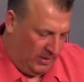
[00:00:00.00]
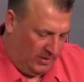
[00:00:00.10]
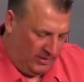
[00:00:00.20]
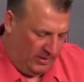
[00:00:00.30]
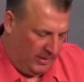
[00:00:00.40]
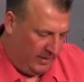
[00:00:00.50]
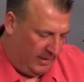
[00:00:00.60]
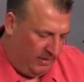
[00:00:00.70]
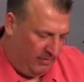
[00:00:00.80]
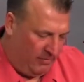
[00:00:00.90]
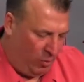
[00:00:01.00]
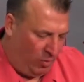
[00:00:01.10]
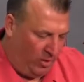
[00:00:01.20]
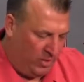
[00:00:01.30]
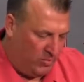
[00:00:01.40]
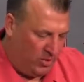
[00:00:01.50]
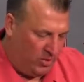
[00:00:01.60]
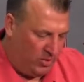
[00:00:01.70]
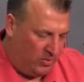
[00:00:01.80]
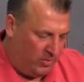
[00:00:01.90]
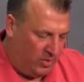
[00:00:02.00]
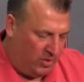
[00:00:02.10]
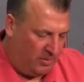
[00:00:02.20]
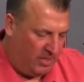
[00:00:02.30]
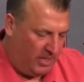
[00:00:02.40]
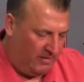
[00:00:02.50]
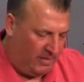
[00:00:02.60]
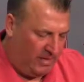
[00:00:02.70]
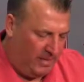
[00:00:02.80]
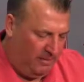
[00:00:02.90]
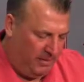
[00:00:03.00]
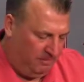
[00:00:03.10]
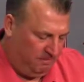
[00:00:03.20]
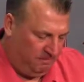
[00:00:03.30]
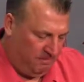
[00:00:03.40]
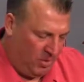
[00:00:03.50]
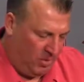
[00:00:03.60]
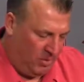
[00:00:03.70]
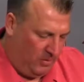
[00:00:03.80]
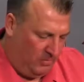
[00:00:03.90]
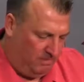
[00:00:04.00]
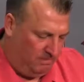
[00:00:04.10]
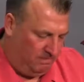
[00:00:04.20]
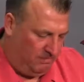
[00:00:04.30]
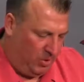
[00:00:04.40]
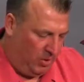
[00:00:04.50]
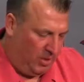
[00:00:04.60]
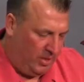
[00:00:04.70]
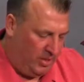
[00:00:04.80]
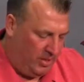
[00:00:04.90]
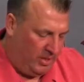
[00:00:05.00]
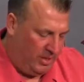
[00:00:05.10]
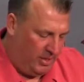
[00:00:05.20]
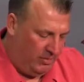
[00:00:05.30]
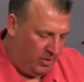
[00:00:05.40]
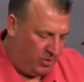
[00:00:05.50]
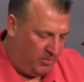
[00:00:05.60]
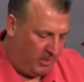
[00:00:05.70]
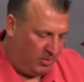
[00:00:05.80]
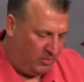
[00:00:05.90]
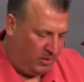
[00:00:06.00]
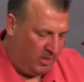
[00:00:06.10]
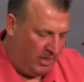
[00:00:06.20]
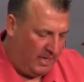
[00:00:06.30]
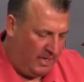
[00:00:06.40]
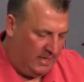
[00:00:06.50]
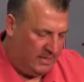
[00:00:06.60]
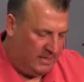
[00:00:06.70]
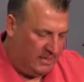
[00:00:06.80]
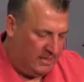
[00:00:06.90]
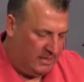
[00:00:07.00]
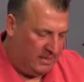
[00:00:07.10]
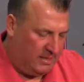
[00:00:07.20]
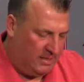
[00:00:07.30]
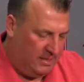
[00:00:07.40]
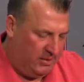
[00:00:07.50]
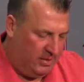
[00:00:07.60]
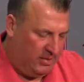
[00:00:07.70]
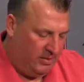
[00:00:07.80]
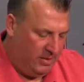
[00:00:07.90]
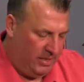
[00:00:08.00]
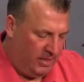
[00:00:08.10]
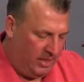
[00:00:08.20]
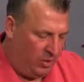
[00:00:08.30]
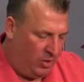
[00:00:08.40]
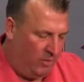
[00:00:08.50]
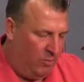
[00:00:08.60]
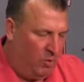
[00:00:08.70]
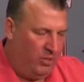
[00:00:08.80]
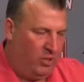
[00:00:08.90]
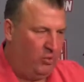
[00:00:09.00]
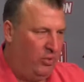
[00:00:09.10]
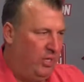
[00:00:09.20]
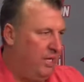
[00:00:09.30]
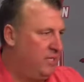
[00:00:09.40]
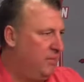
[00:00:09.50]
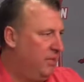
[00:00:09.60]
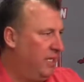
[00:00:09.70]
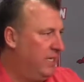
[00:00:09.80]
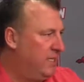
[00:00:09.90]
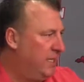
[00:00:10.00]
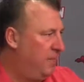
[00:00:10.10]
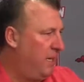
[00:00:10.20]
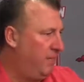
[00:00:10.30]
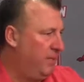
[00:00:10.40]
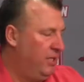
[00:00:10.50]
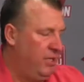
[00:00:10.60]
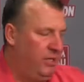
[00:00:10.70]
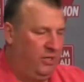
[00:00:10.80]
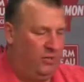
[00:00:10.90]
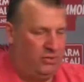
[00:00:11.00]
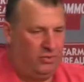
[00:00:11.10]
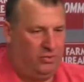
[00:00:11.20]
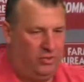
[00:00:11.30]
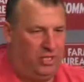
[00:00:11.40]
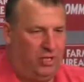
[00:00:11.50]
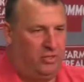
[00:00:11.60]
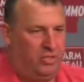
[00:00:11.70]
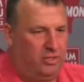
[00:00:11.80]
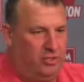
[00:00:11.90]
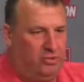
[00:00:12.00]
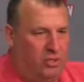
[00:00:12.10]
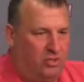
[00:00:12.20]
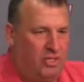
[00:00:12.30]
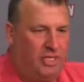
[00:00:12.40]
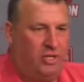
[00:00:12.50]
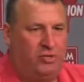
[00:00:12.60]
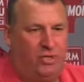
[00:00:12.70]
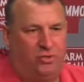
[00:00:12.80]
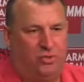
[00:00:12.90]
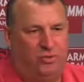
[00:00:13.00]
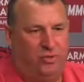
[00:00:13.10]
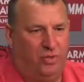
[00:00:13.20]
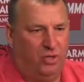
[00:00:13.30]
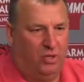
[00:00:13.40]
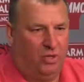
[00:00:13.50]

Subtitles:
again, it kind of unfolded as we talked about after the game. But I did. In retrospect, there were a lot of guys that you get caught in a moment, you don't realize how many guys had to pop in there. To lose Yelda, to lose Austin Cantrell, two of your